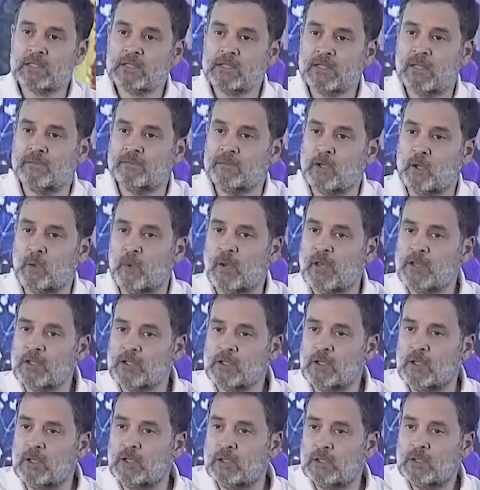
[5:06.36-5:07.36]
ourselves the
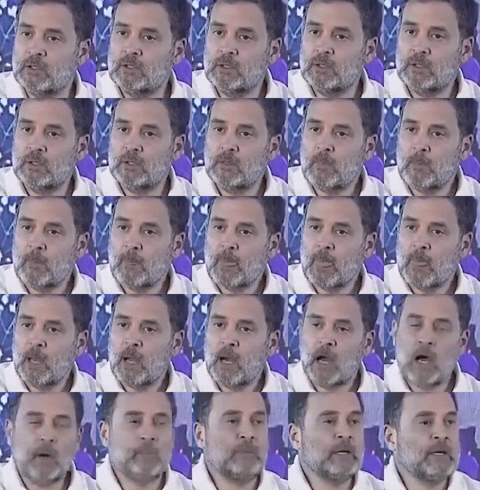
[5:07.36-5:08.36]
question,
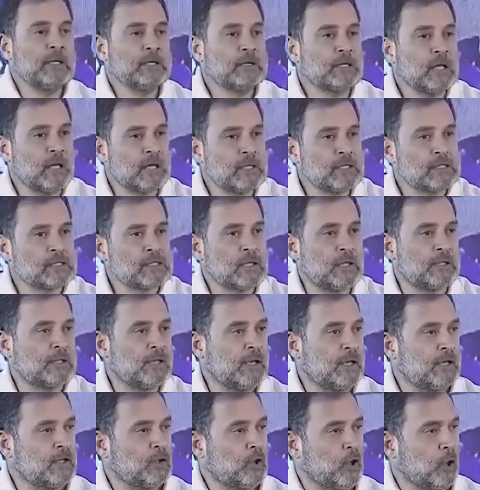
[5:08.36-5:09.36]
how many Dalits are
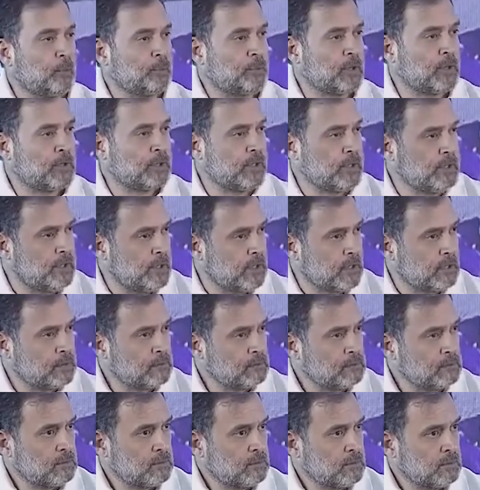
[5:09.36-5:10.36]
there in corporate India?
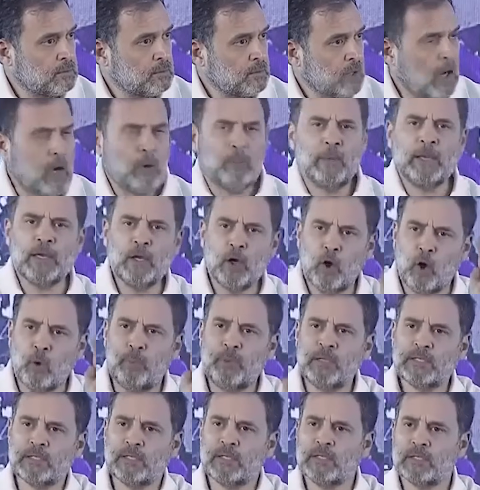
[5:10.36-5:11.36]
How many
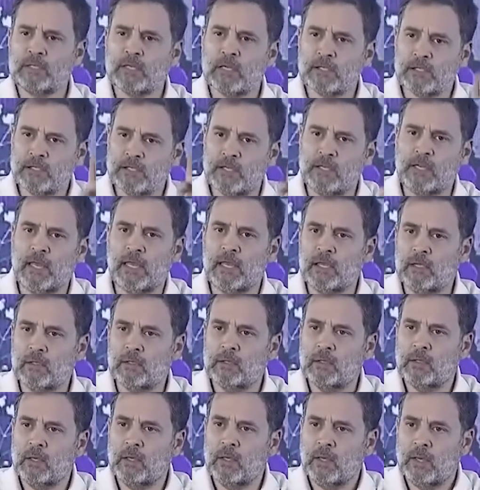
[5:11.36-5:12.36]
OBCs are
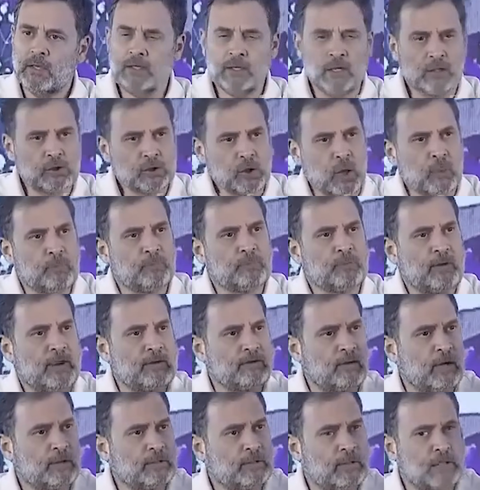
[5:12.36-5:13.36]
sitting in the top
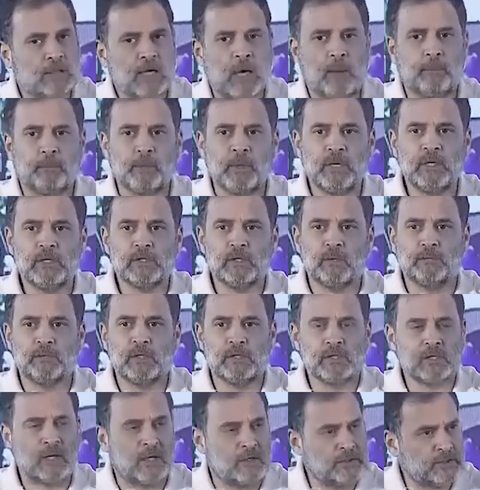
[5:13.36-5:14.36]
500 companies of
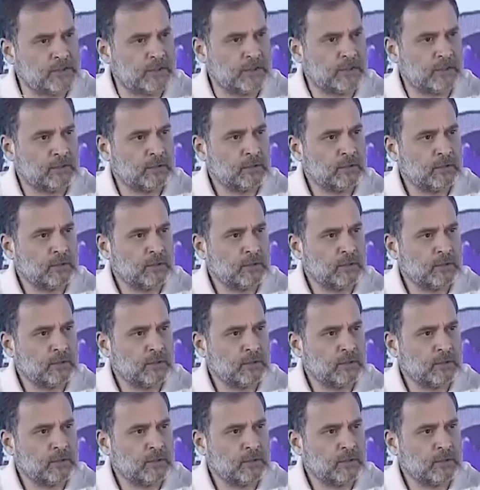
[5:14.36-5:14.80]
this country?